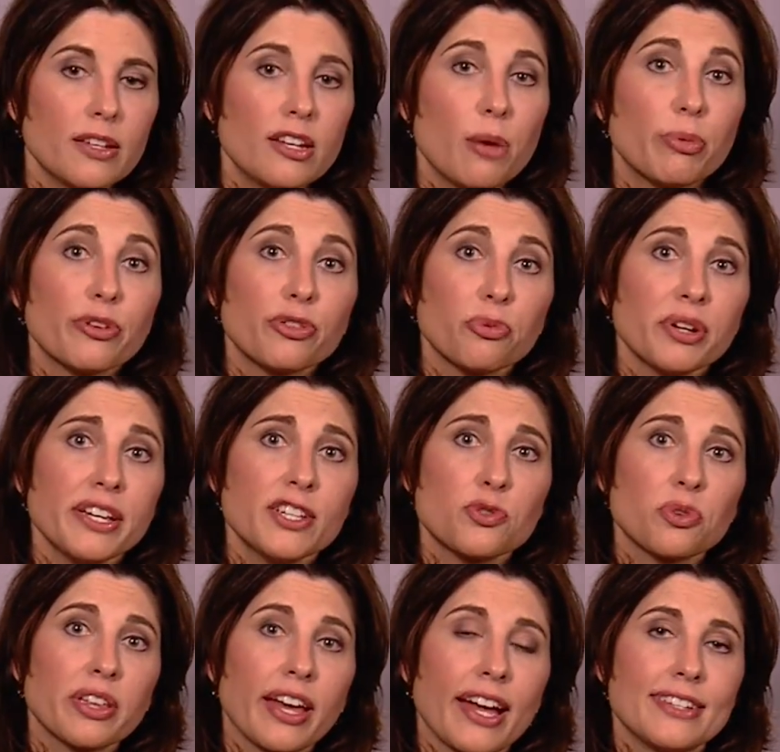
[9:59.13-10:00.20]
Number 3 is
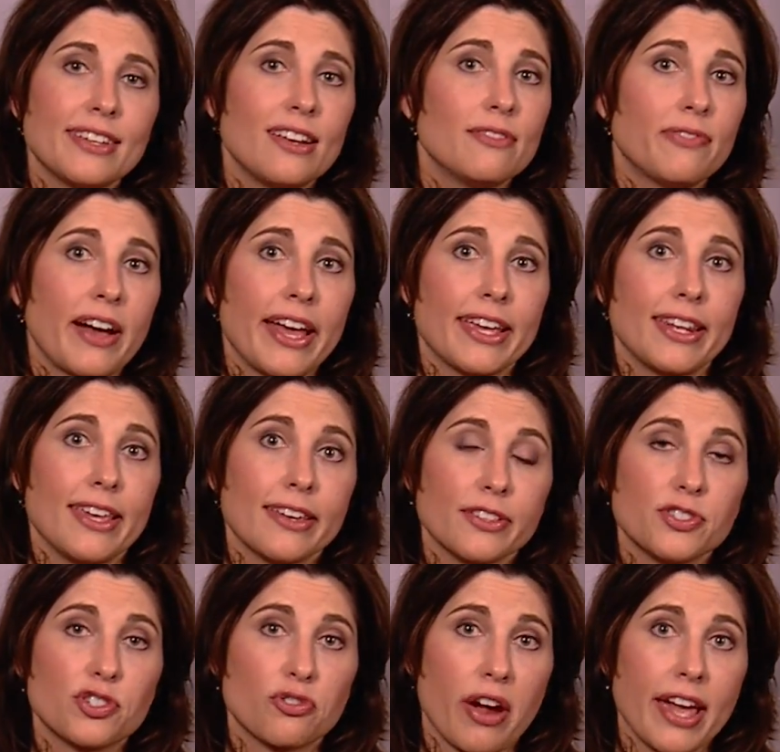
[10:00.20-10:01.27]
really identifying any
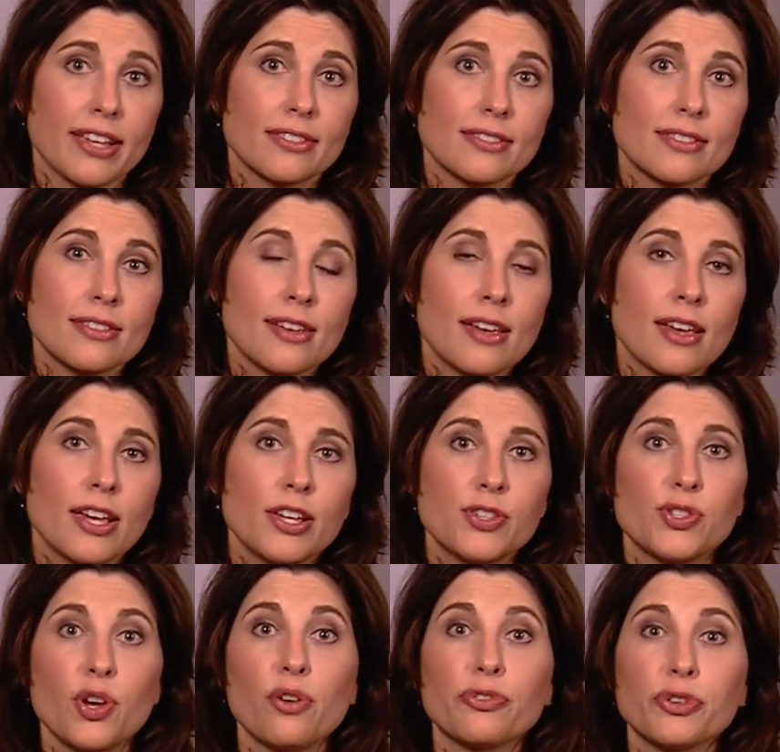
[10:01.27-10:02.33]
constraints.
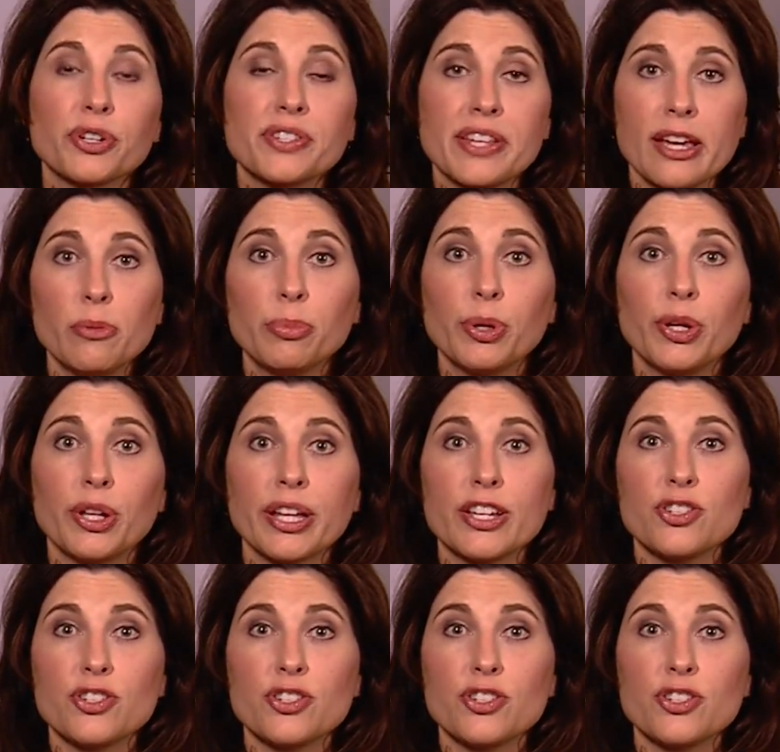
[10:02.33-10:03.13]
So for example,